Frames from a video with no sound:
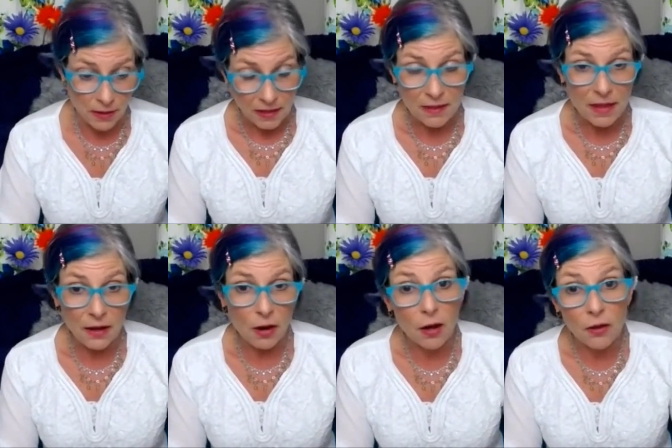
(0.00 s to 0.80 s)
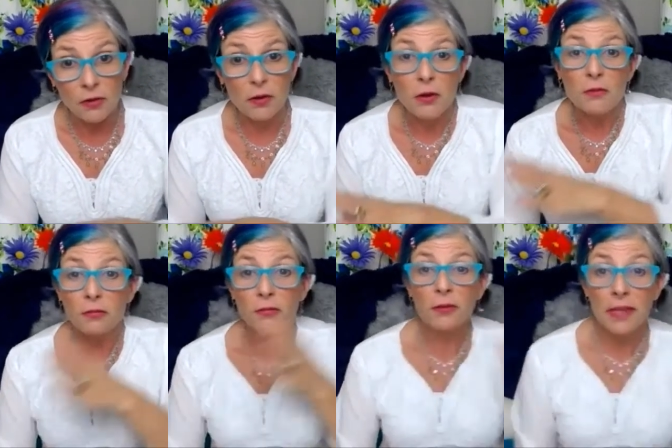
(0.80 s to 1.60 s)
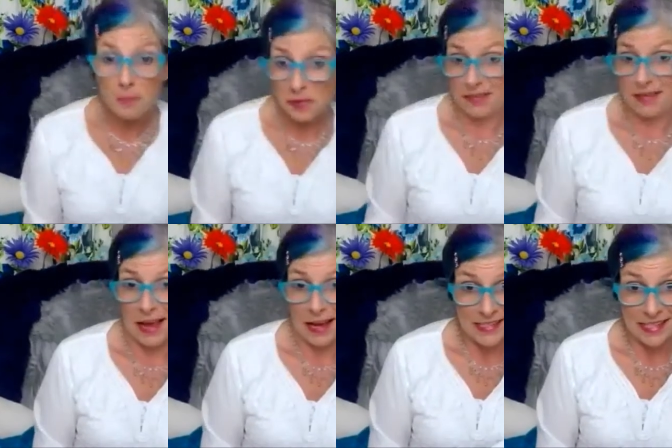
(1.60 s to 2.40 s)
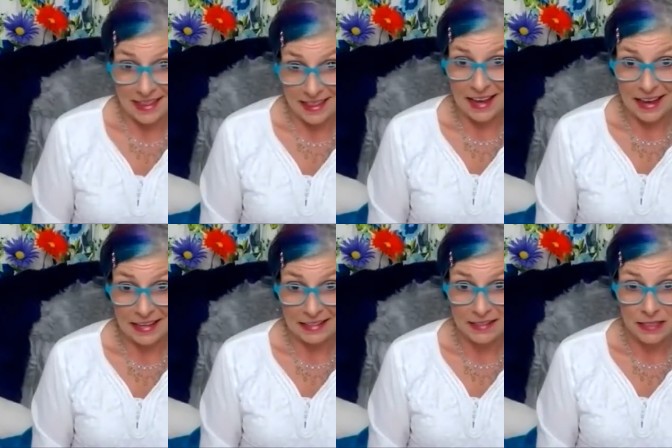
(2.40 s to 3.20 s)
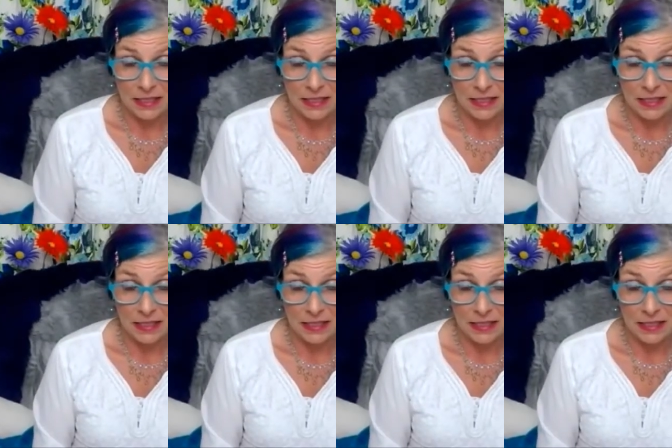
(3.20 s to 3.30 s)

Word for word: And then on the flip side to that,